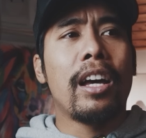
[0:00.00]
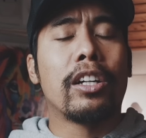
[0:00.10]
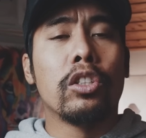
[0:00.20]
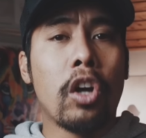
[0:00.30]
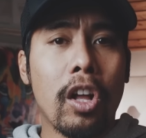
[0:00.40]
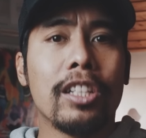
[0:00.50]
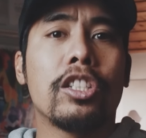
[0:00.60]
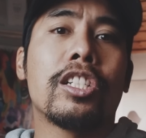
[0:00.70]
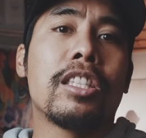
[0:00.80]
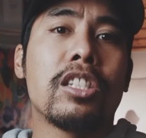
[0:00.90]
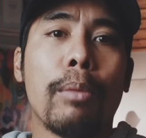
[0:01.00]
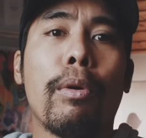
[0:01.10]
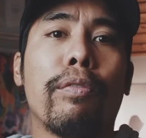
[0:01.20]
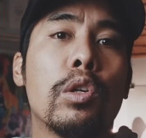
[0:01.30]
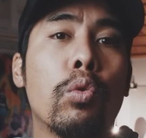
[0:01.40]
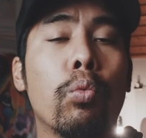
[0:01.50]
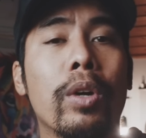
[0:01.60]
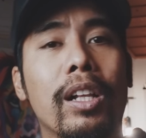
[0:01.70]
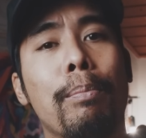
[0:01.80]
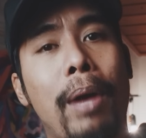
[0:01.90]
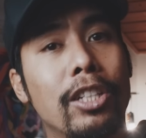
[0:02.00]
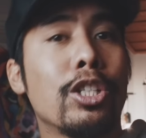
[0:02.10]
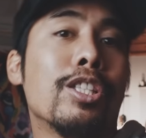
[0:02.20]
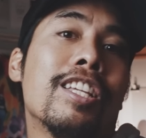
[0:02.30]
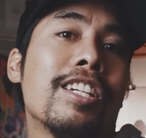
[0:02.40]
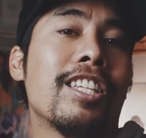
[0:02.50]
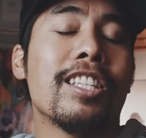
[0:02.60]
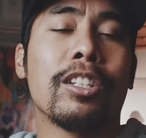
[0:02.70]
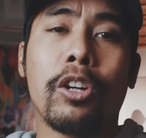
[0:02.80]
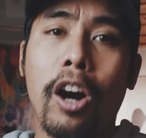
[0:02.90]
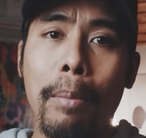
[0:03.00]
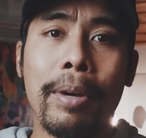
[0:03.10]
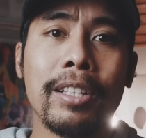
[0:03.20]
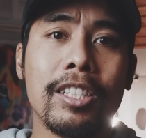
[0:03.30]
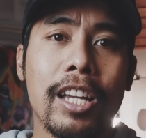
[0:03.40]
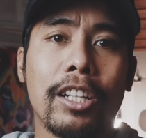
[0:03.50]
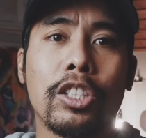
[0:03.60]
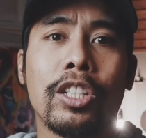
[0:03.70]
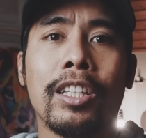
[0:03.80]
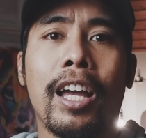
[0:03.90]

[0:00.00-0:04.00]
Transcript: acknowledge that some of you will mention this in the comment section,